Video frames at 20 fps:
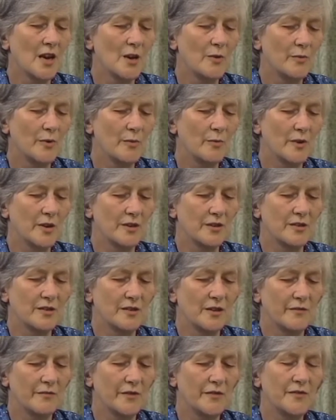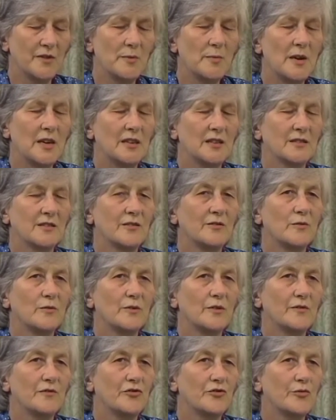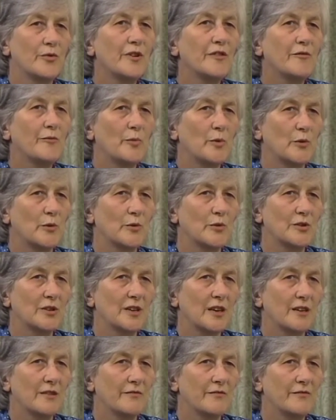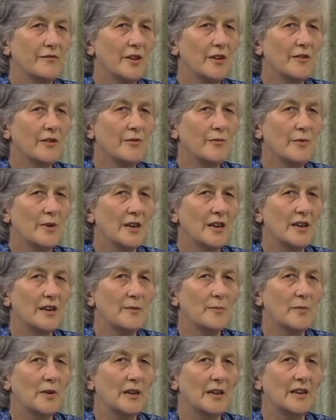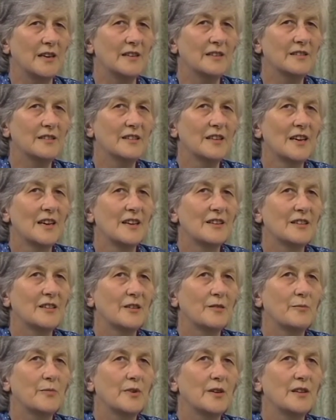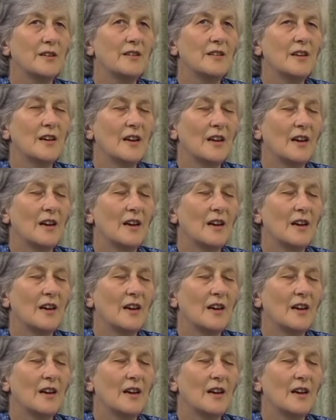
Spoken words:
we went 50 miles north of Shreveport to get a very rare plant that had been